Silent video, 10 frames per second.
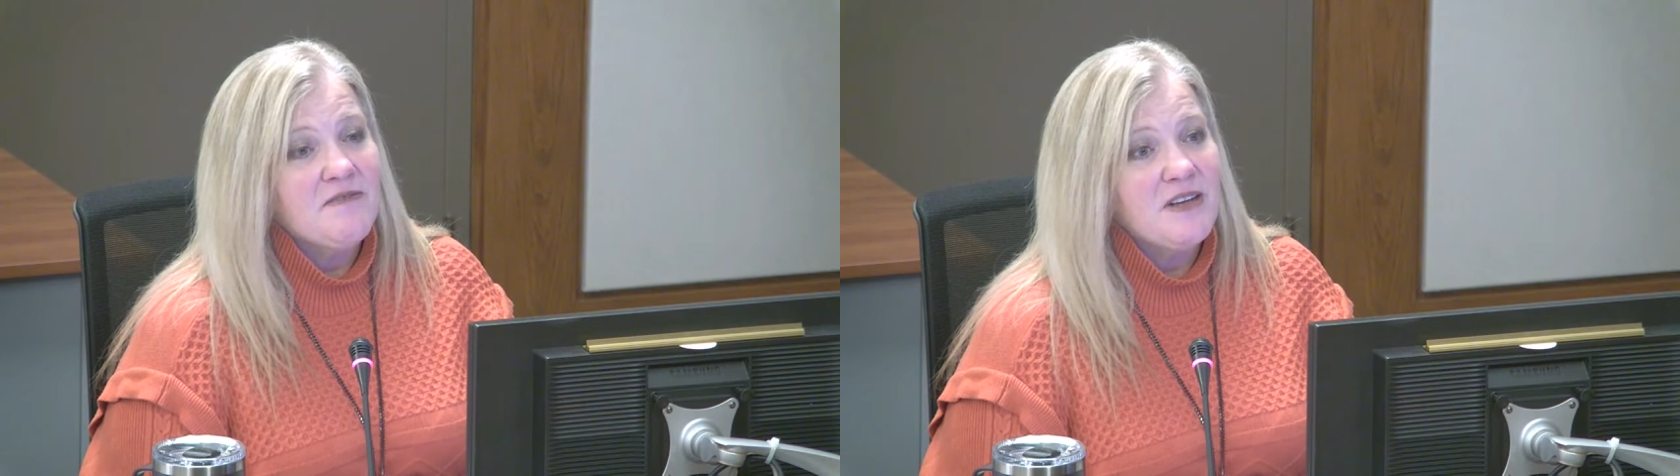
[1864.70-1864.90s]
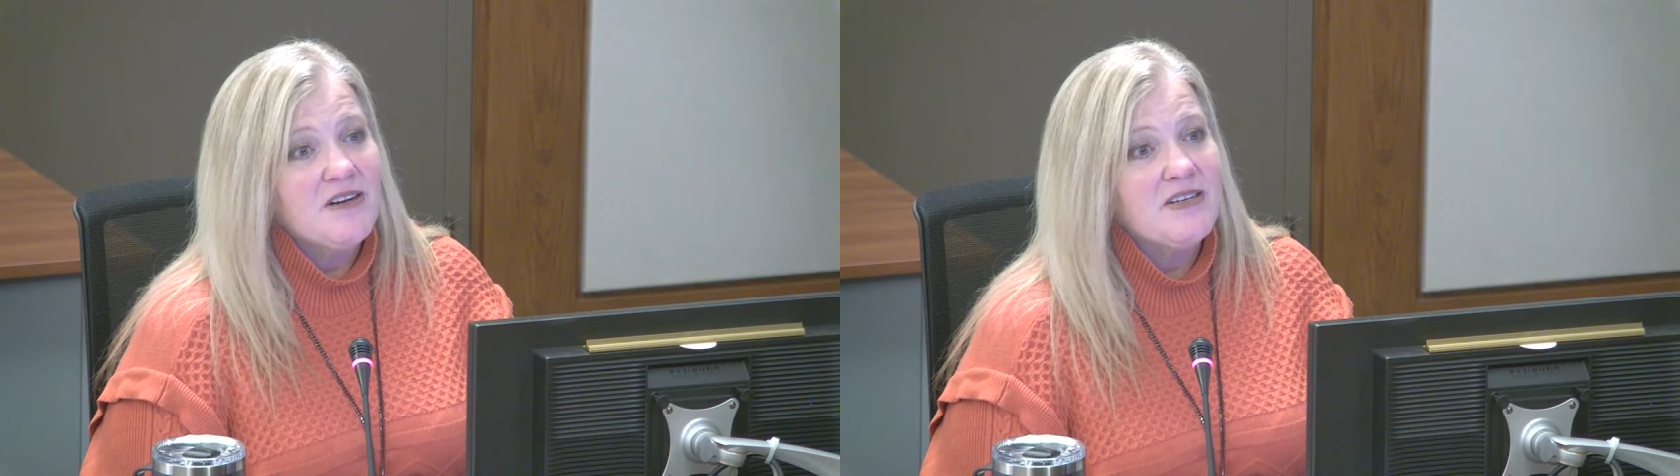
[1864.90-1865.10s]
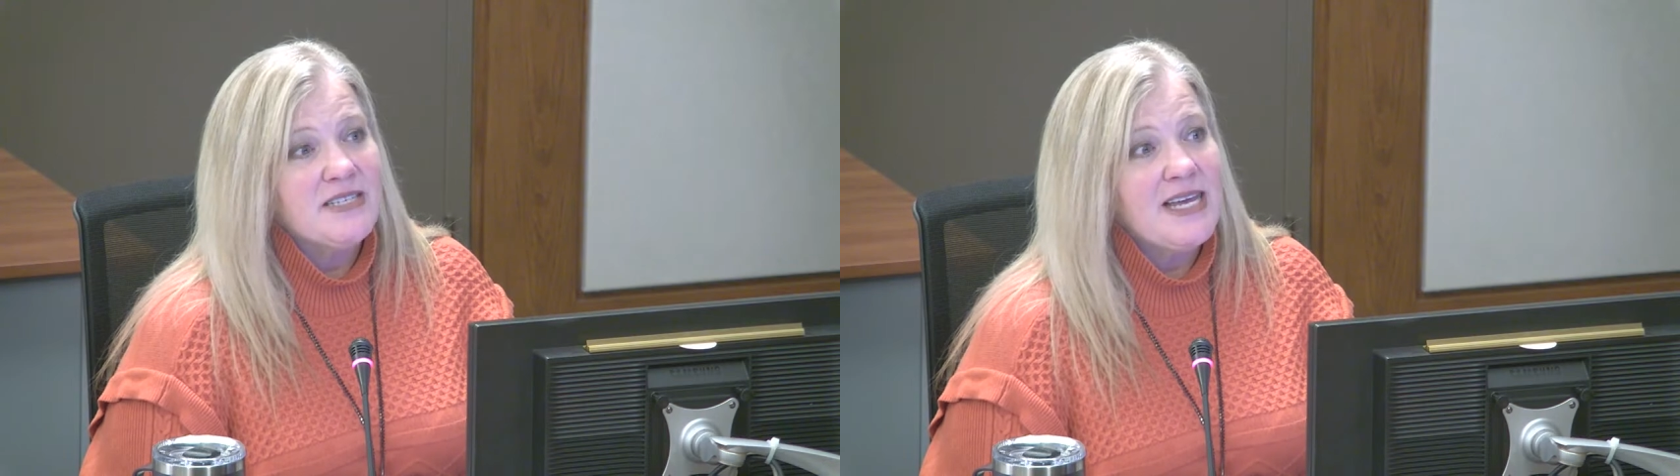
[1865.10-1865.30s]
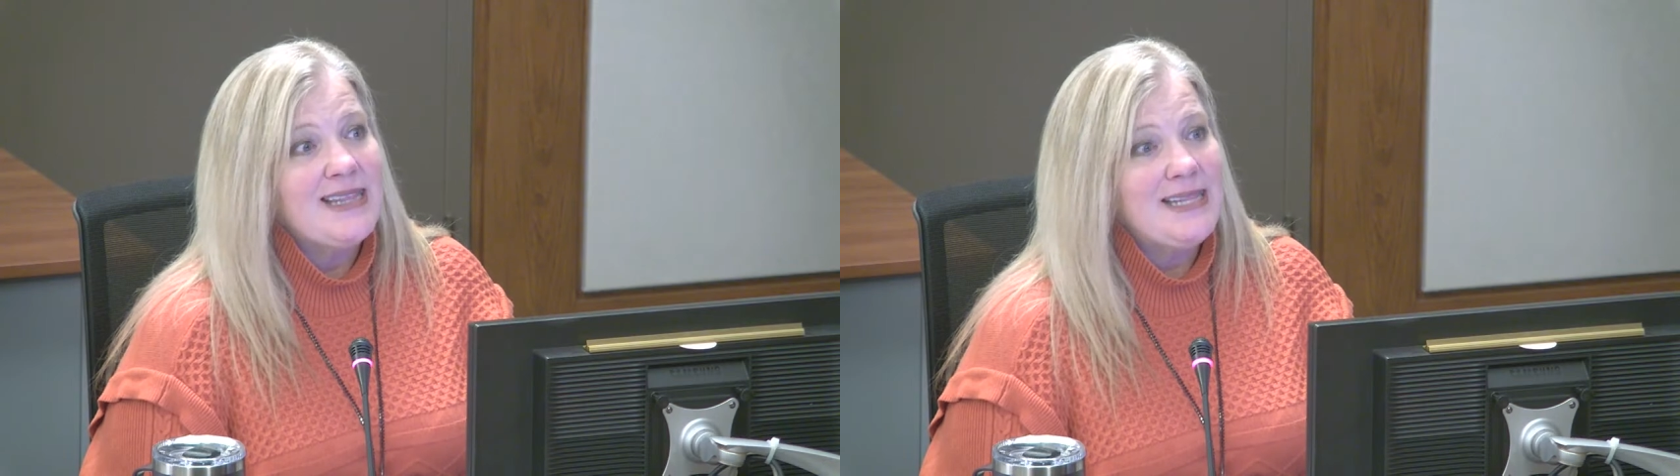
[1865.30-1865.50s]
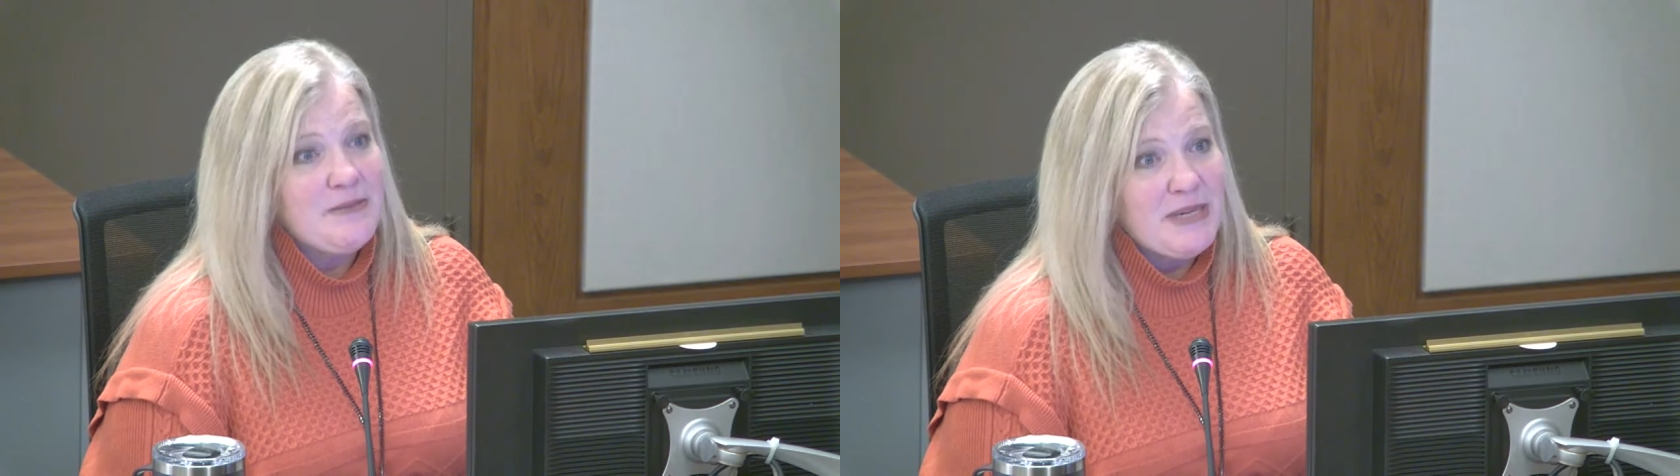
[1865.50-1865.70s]
if there is a
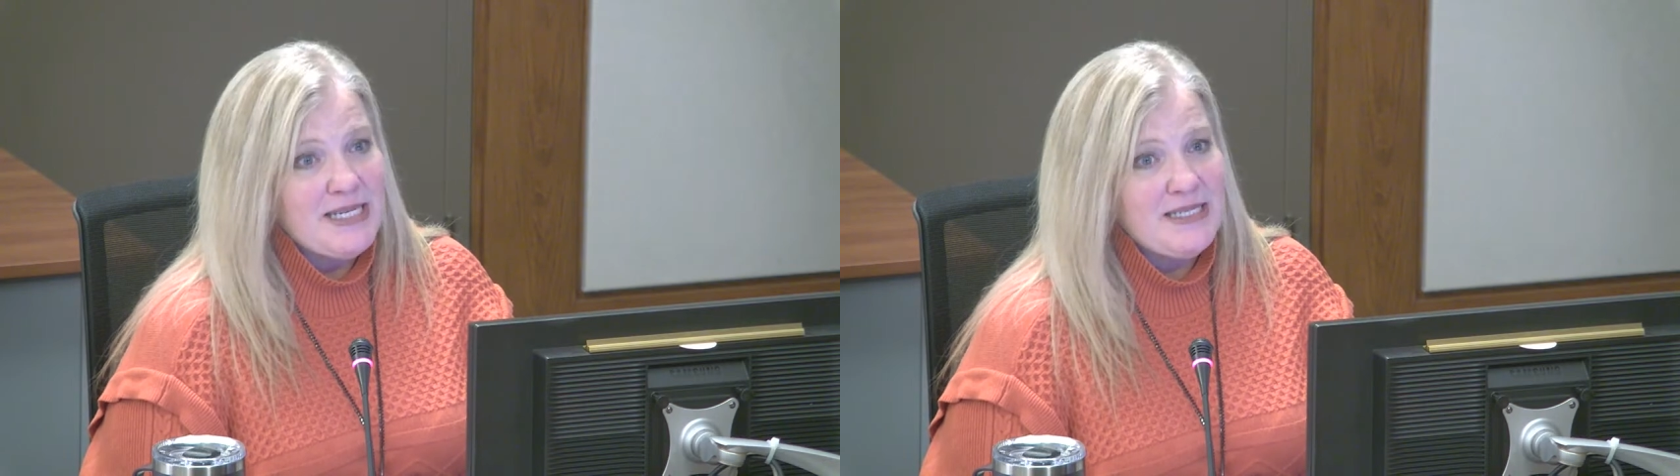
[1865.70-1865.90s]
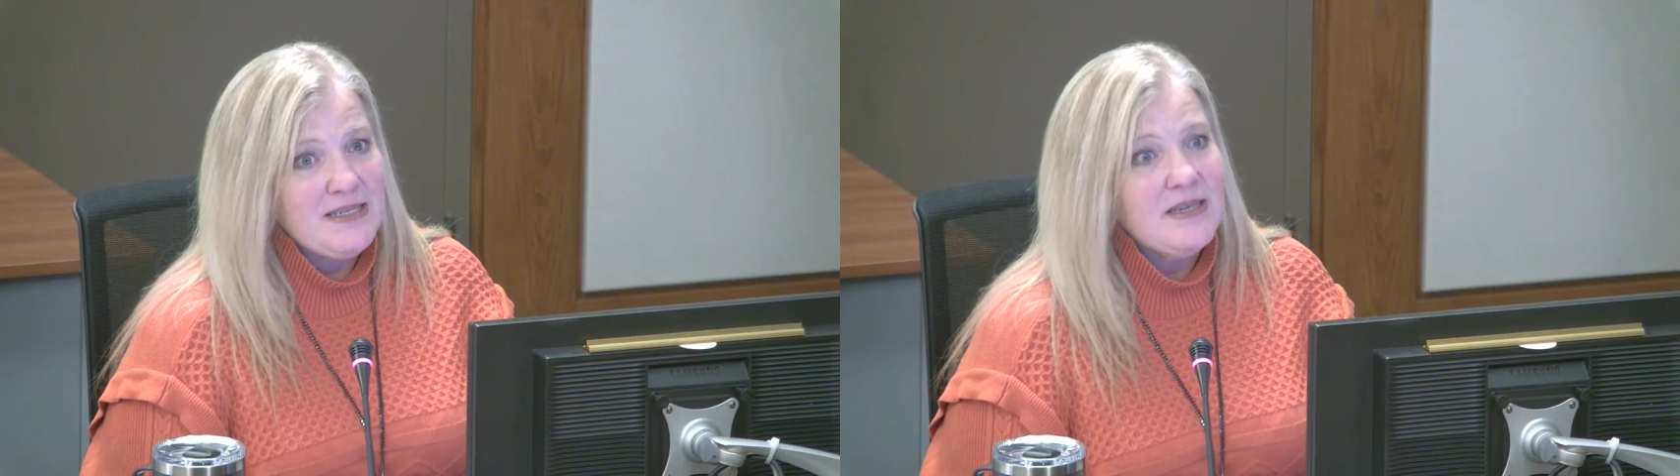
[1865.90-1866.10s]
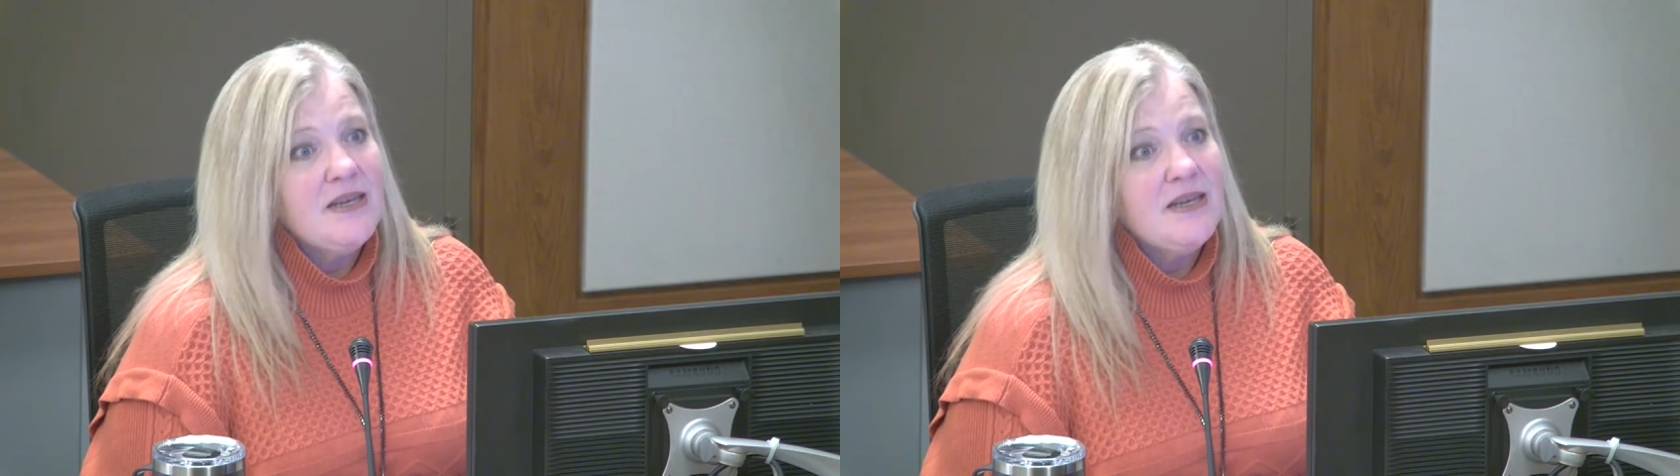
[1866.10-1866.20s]
limit.